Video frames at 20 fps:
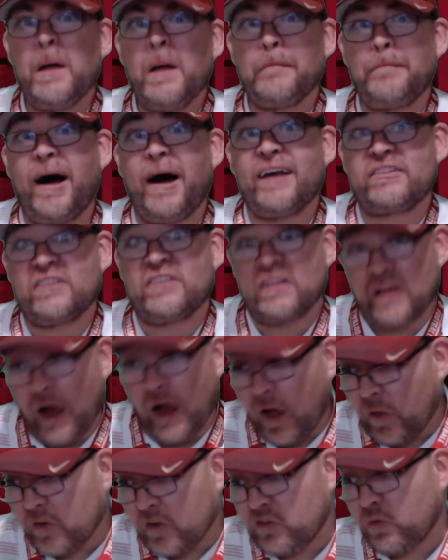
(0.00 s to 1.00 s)
Boston
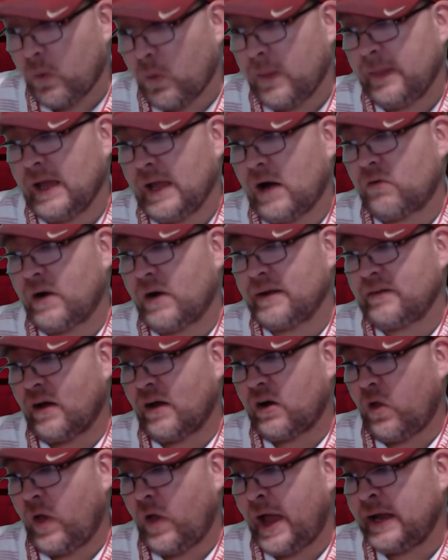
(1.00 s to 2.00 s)
College won the outright
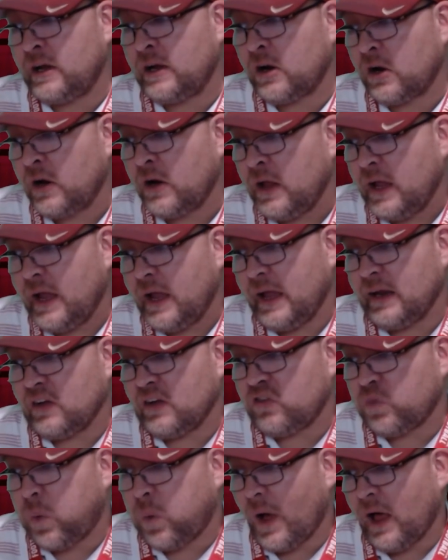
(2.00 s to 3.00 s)
title that year. And in
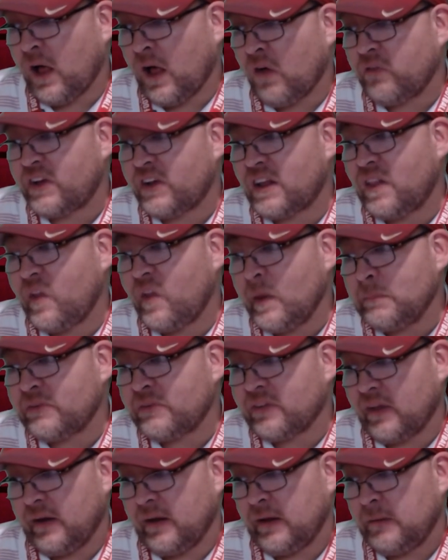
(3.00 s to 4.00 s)
12,
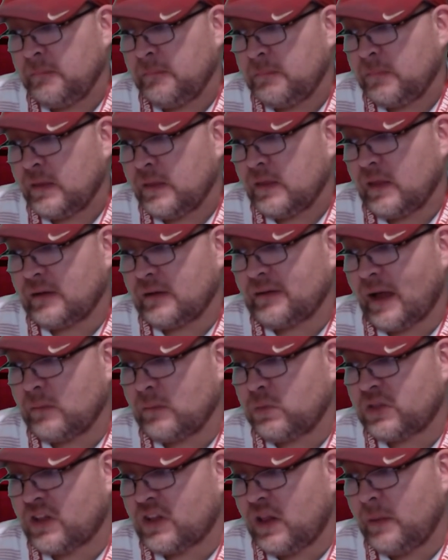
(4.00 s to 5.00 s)
Clemson. They tied
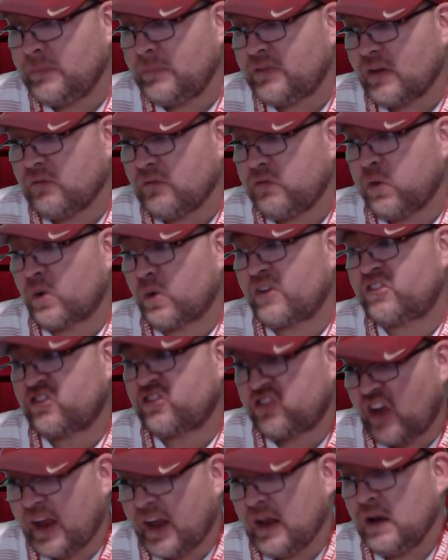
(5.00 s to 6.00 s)
with Clemson. Florida
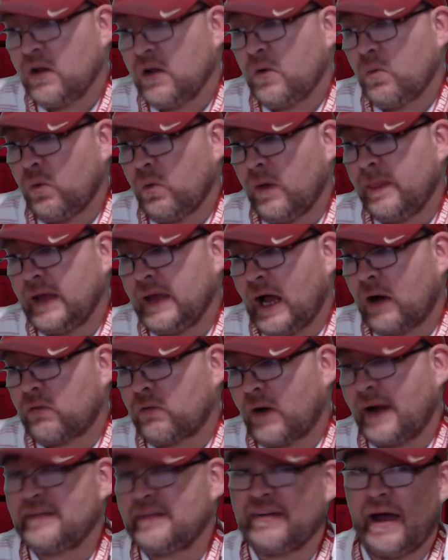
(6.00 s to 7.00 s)
State won the
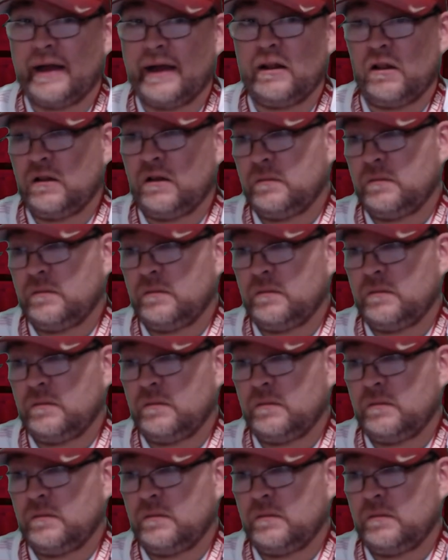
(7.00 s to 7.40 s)
outright title.